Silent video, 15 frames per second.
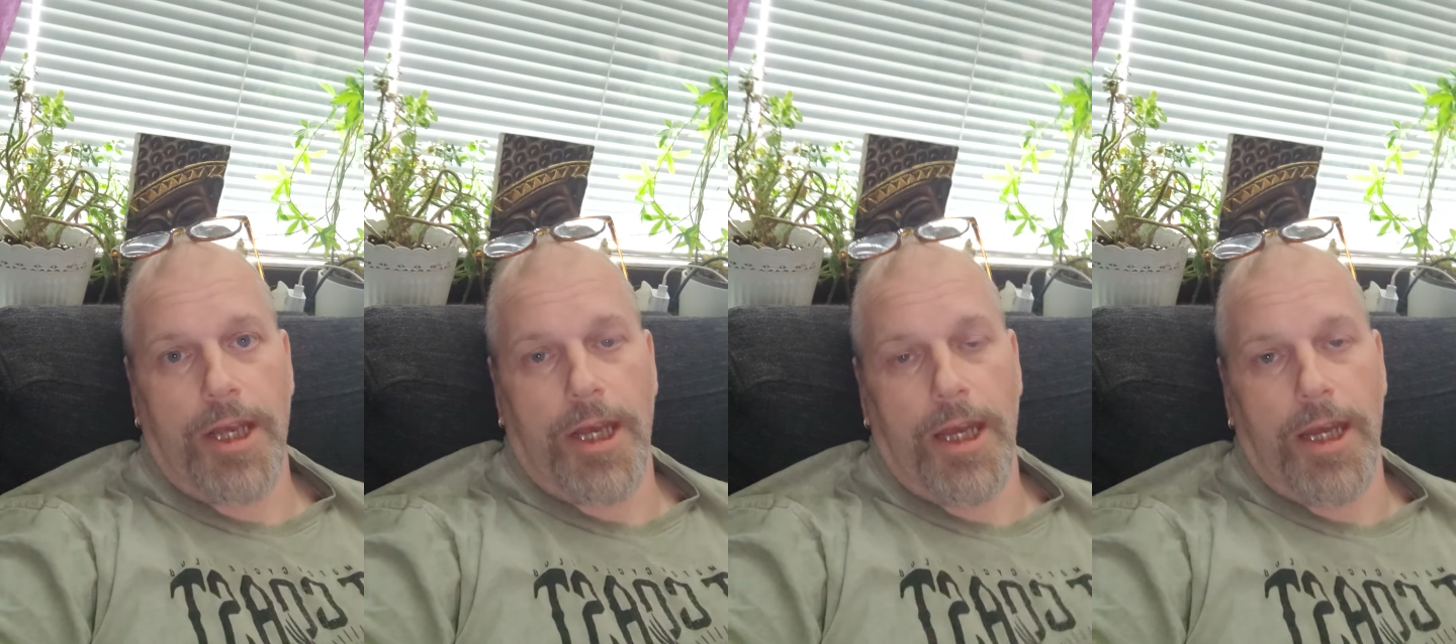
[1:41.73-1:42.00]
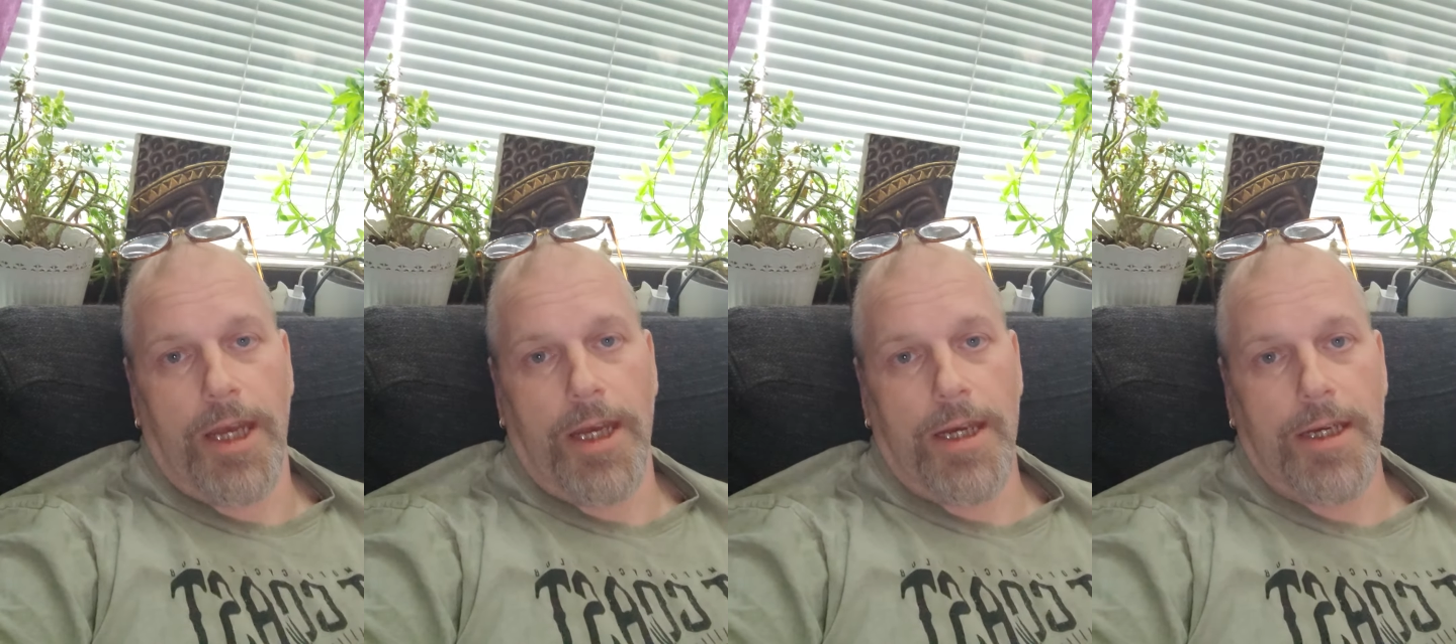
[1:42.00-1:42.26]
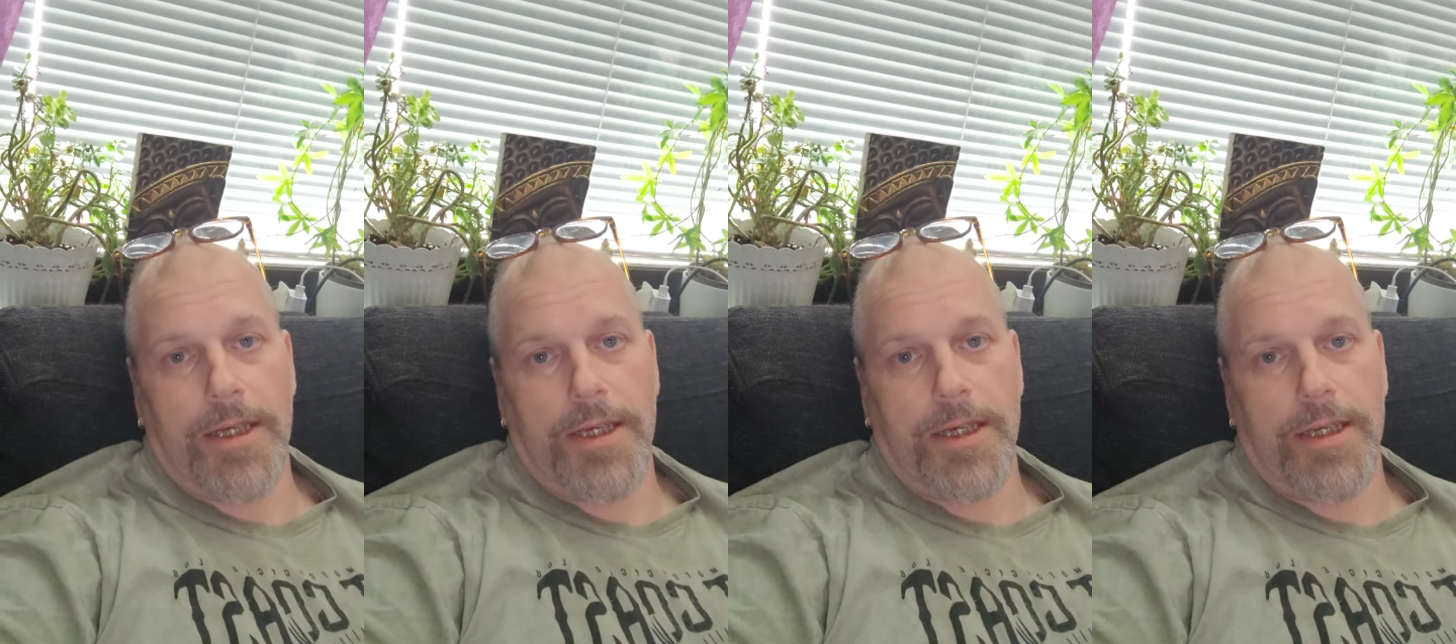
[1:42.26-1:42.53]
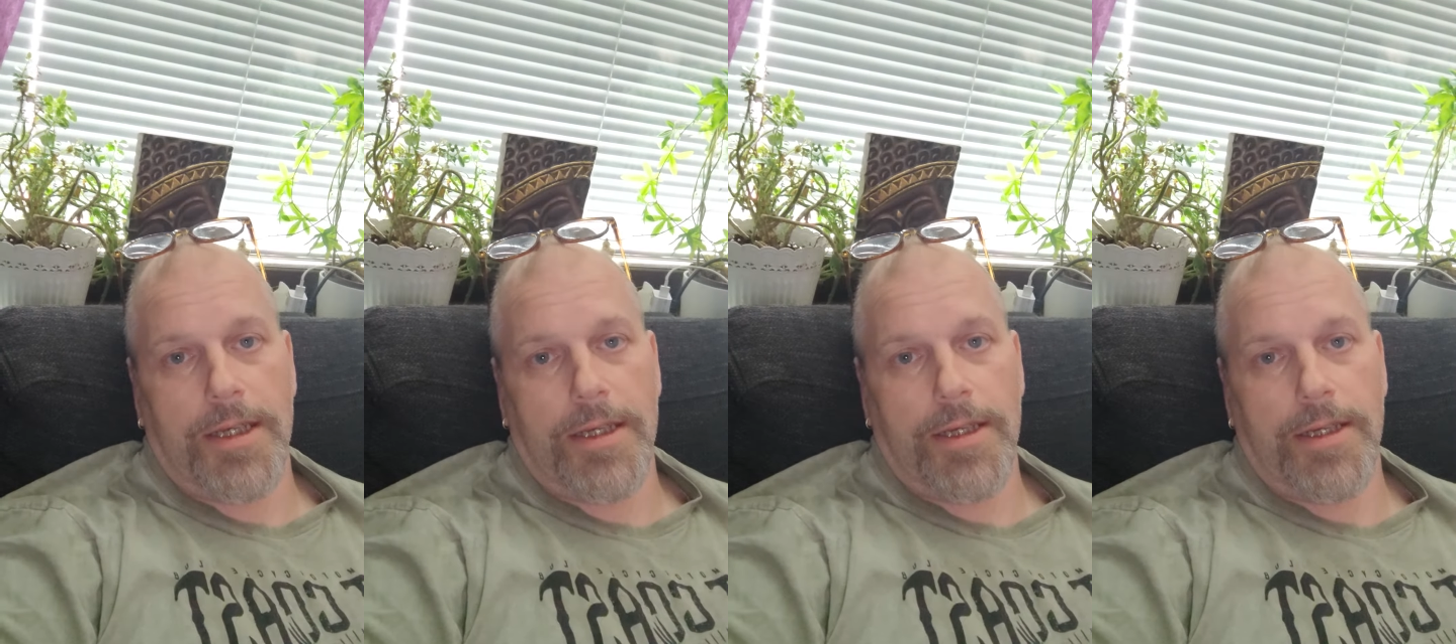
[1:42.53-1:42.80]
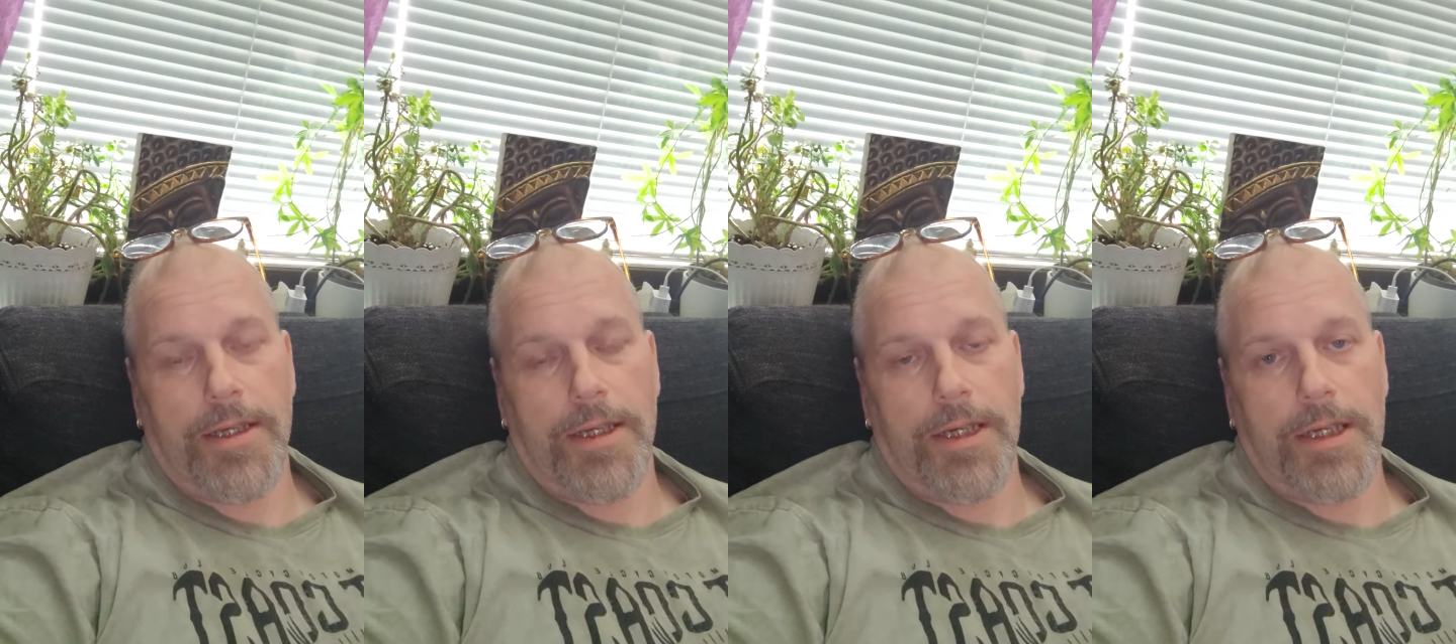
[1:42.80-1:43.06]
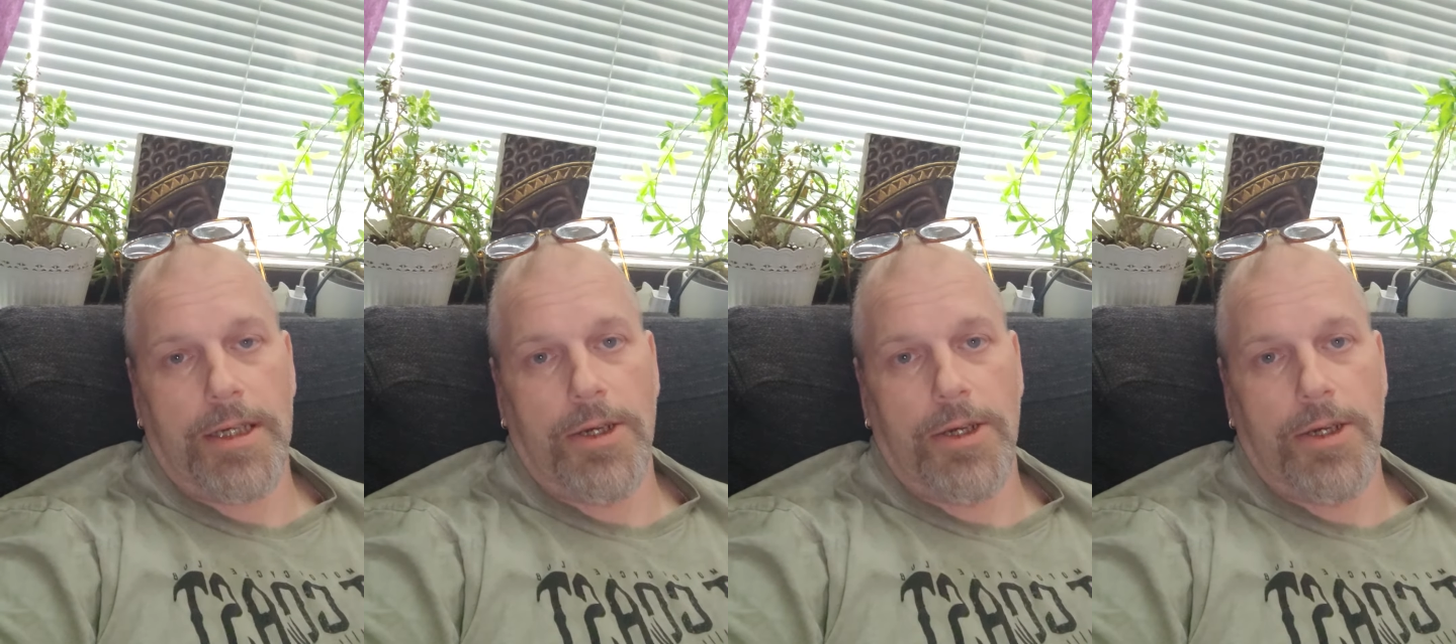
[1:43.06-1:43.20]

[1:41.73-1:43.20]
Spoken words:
and